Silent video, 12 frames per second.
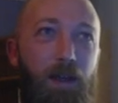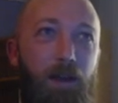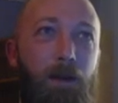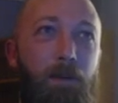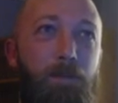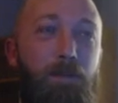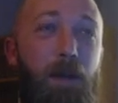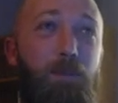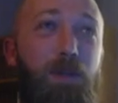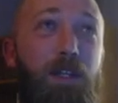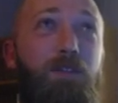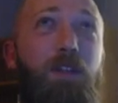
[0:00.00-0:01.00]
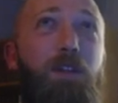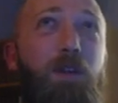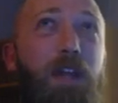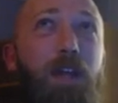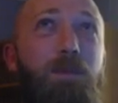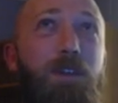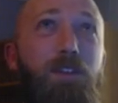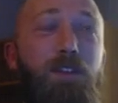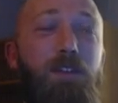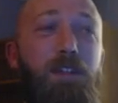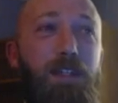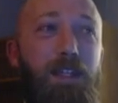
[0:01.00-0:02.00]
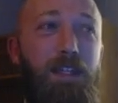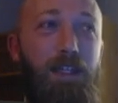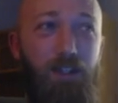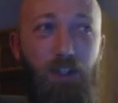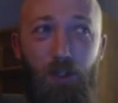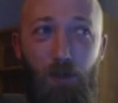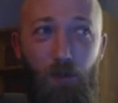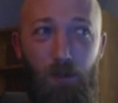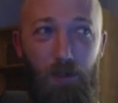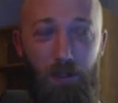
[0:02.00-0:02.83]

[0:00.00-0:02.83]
Um, I believe that their name is Edu,